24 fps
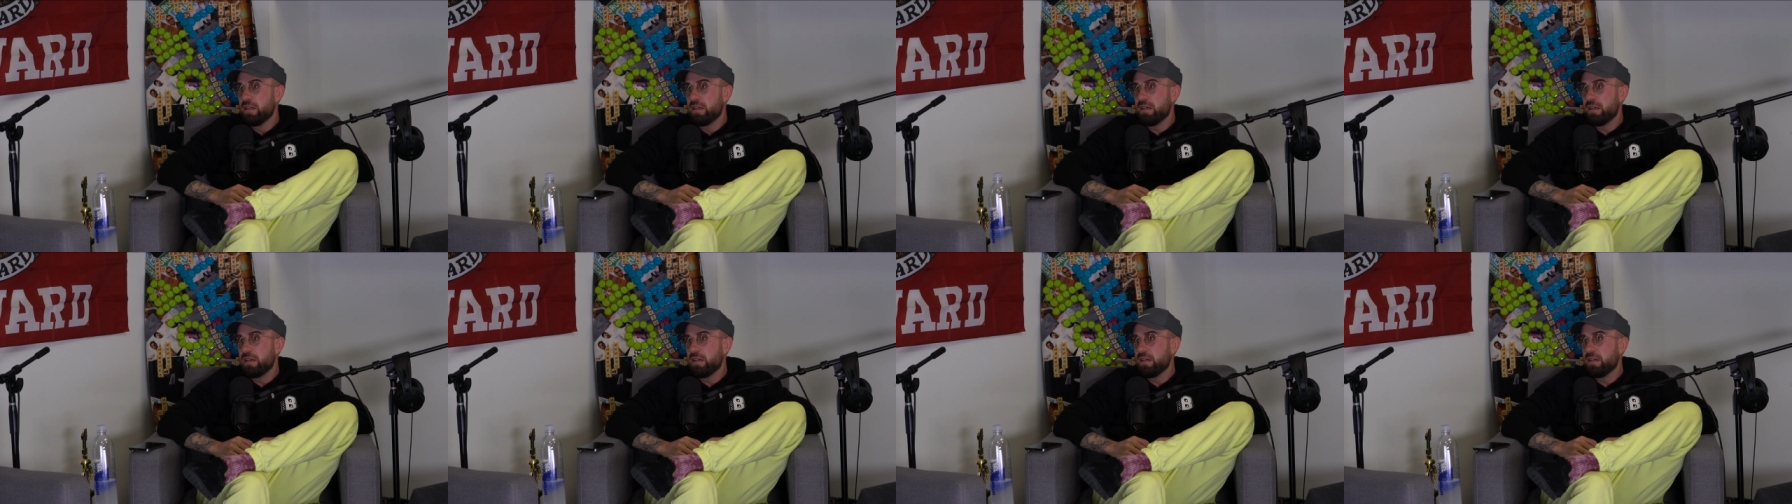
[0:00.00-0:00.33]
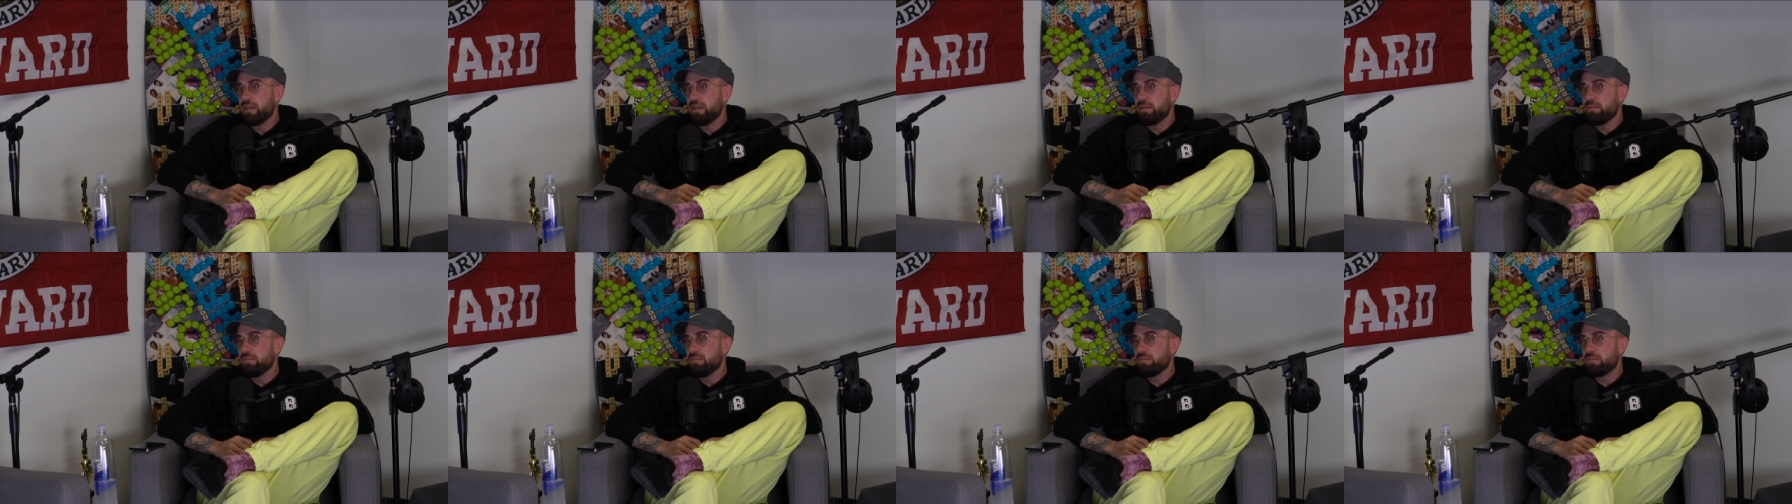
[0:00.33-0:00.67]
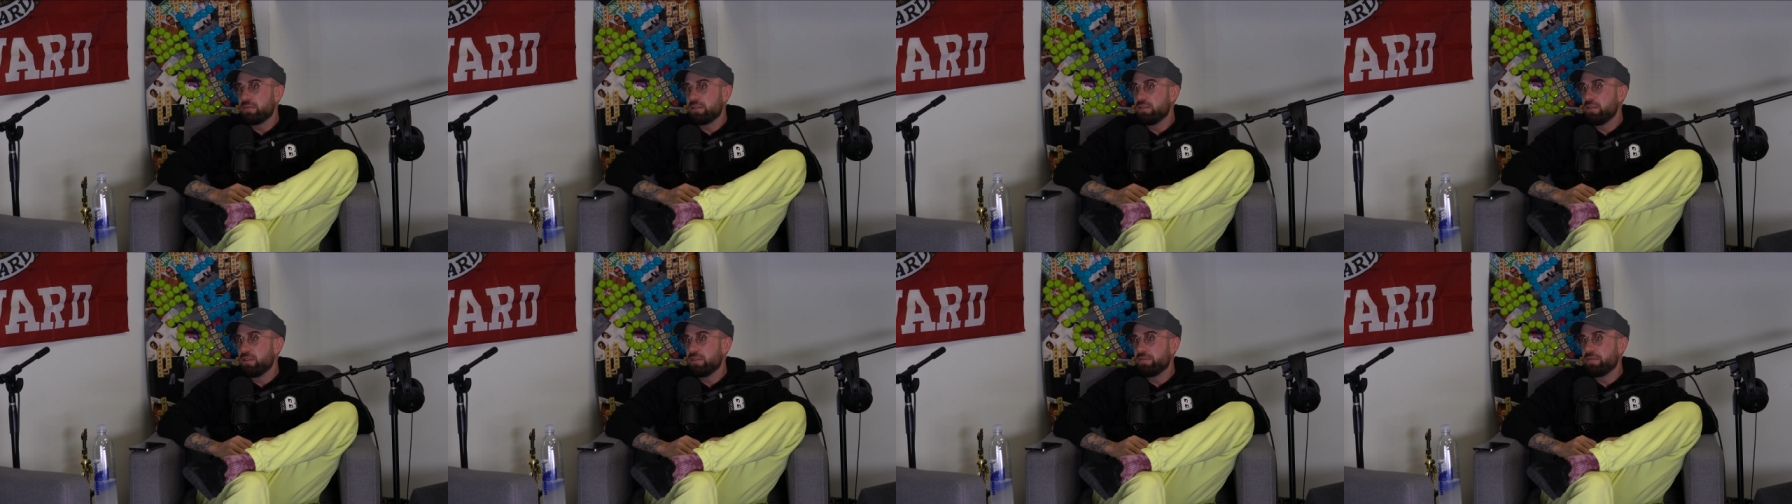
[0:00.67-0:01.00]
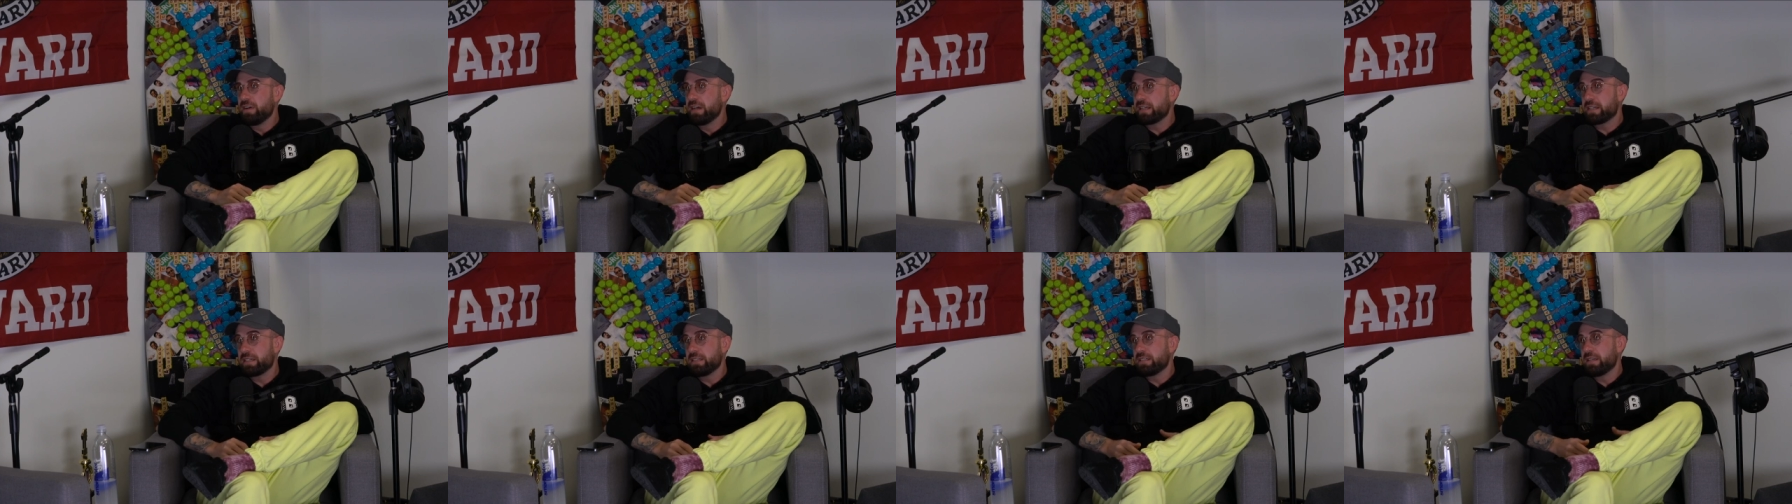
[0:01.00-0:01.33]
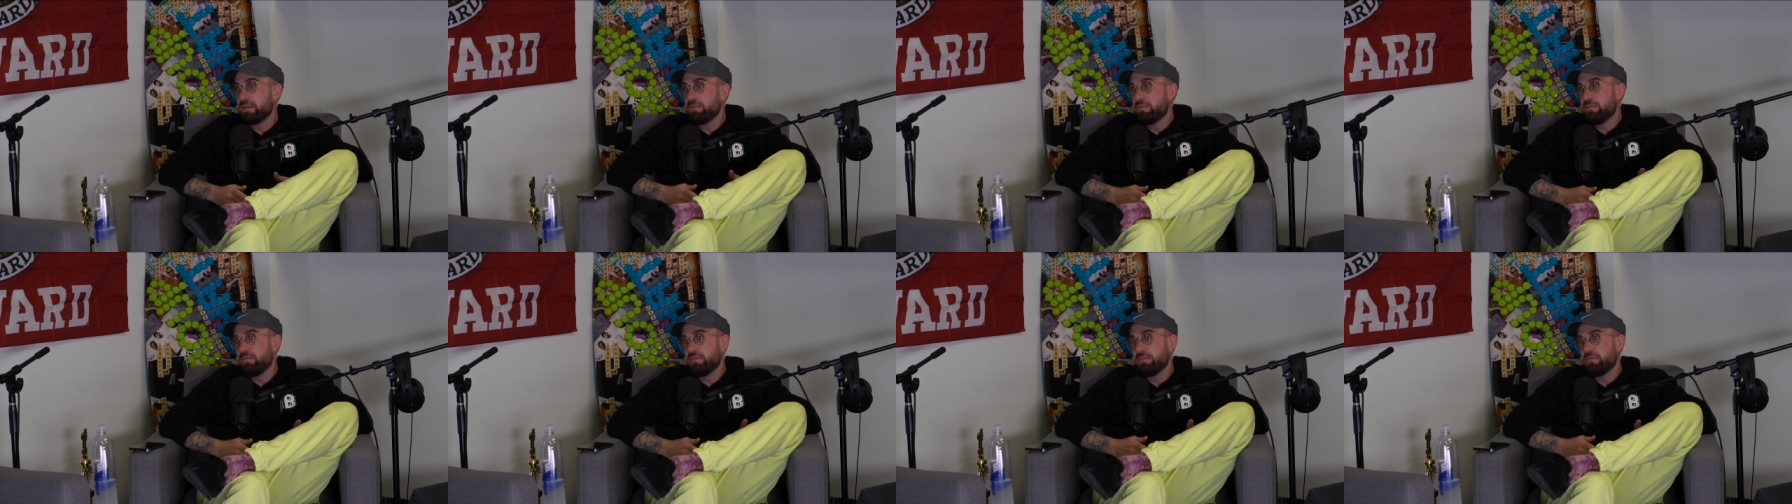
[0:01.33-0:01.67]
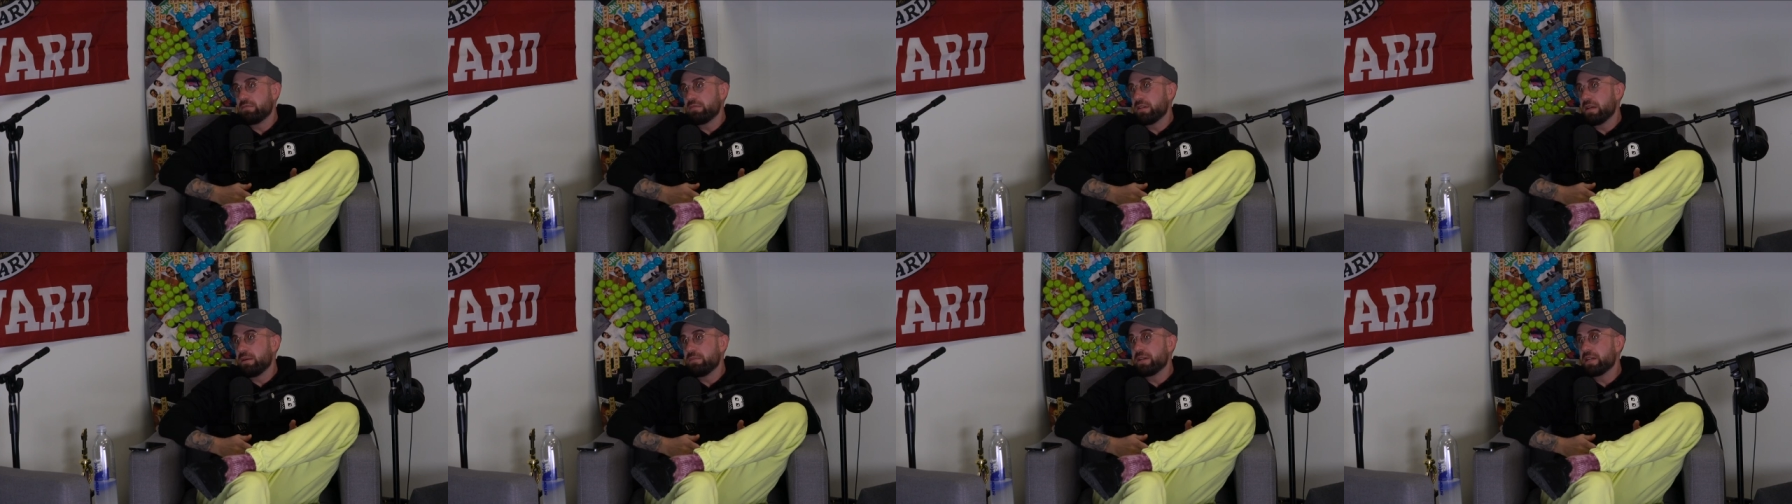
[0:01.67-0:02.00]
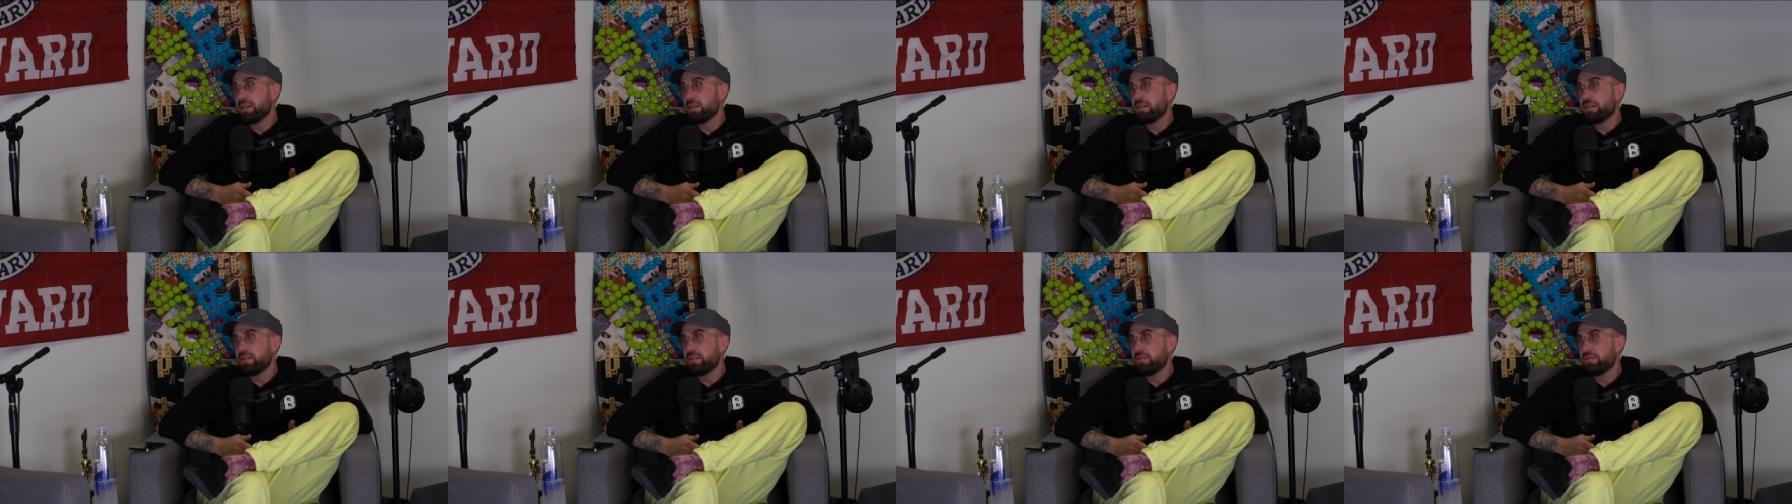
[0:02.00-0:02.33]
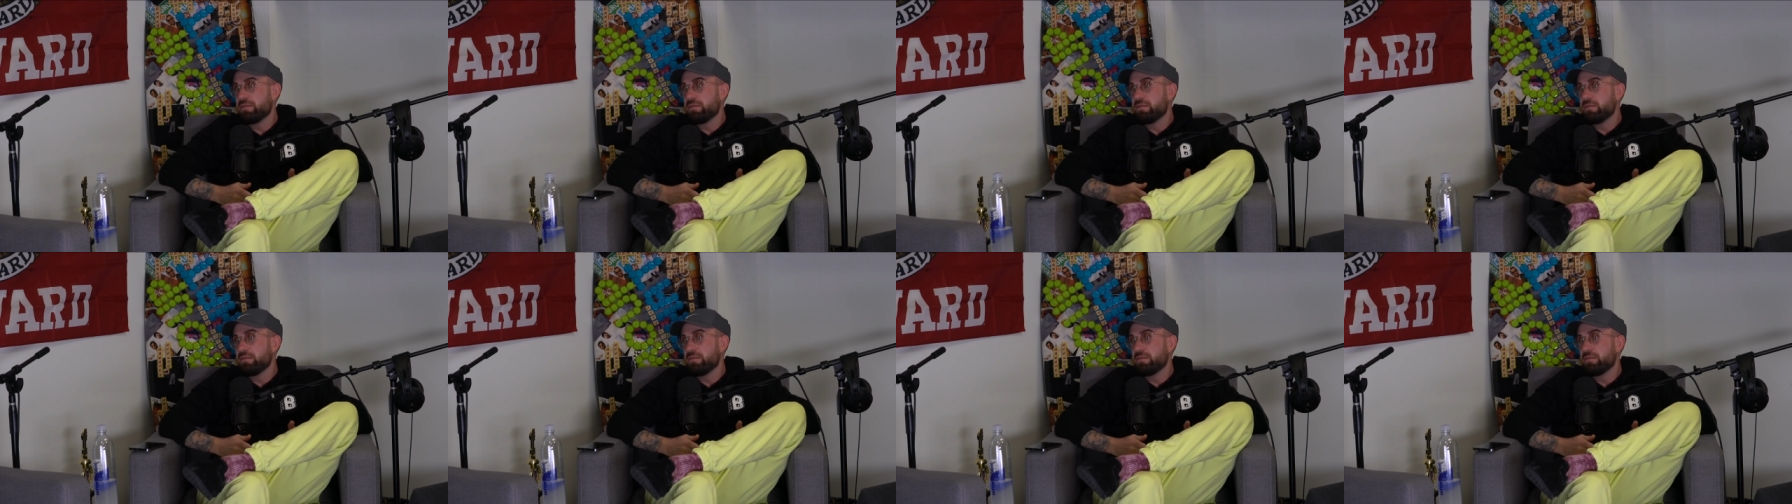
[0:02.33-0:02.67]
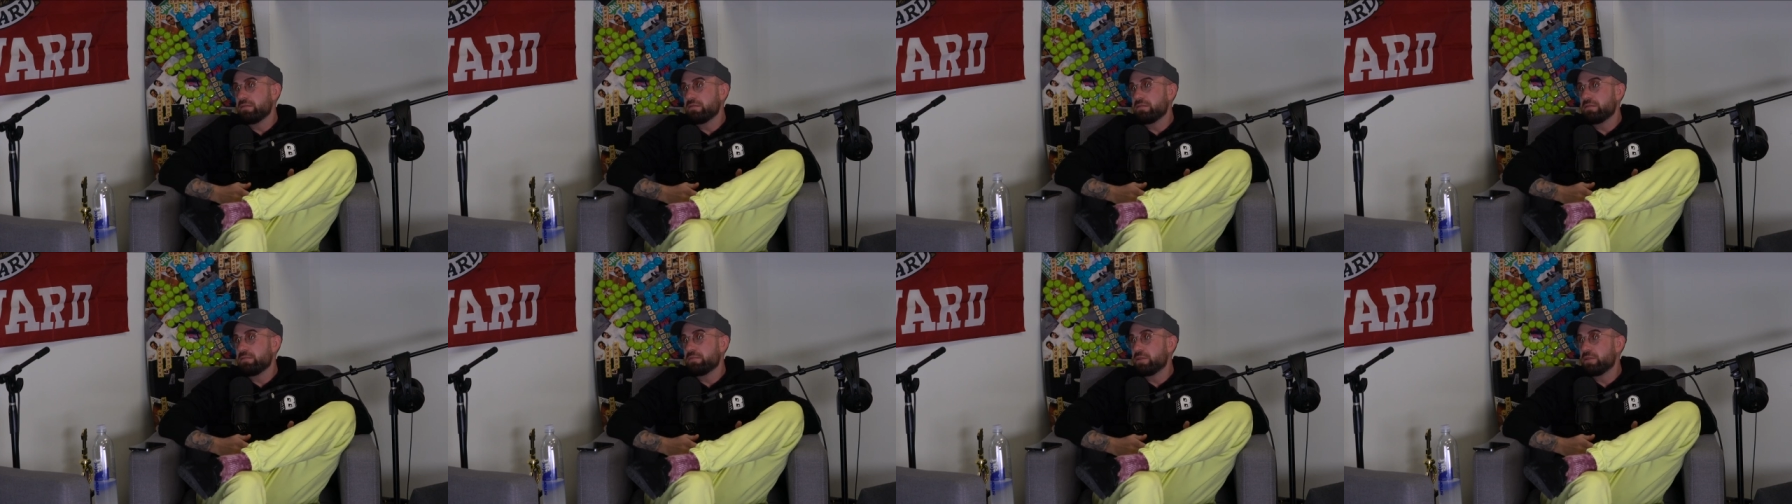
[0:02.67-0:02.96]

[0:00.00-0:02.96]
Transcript: um, do the fight because I'm I'm here fighting,